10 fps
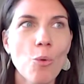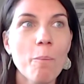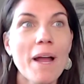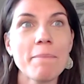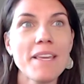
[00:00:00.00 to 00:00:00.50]

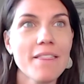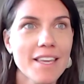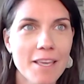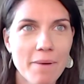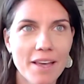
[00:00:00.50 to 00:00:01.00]
by me
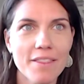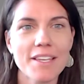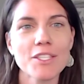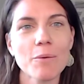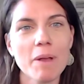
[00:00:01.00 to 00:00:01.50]
thinking about
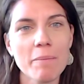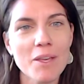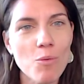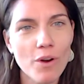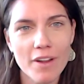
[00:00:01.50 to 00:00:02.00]
this or by
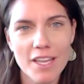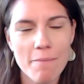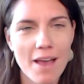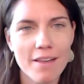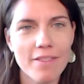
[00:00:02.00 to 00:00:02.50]
me worrying
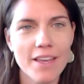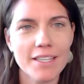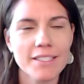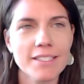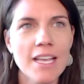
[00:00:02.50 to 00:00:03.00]
about
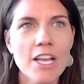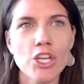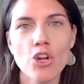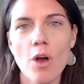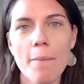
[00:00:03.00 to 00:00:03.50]
this,
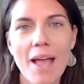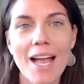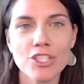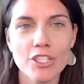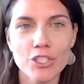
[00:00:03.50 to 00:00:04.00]
I'm
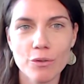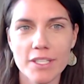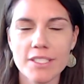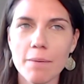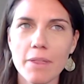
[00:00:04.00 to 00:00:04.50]
actually doing
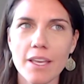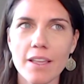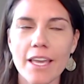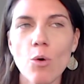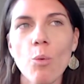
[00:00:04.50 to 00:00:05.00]
something.
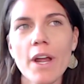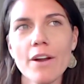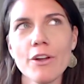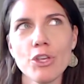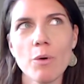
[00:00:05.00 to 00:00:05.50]
Like, where
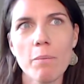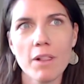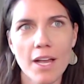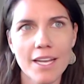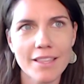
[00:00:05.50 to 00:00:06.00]
are you
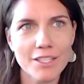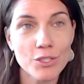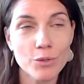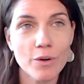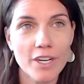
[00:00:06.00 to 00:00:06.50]
applying that
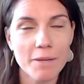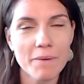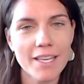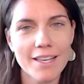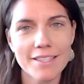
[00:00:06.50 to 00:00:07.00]
story?
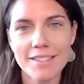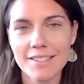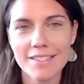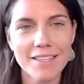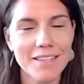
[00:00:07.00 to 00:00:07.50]

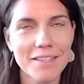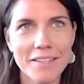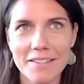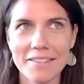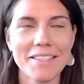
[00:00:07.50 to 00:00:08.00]
Because,
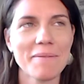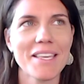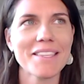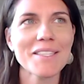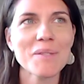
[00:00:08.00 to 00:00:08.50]

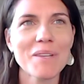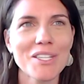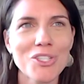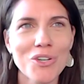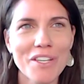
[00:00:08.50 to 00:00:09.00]
this has been a
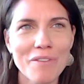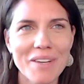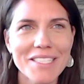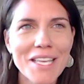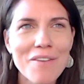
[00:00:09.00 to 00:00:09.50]
journey for
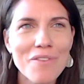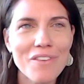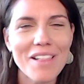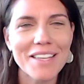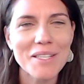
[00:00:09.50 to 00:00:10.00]
myself for
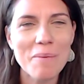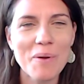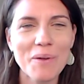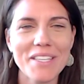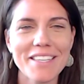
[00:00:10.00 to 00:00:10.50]
the last
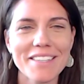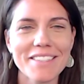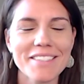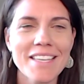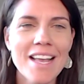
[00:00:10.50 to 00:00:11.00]
couple of
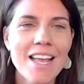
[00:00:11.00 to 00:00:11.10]
years,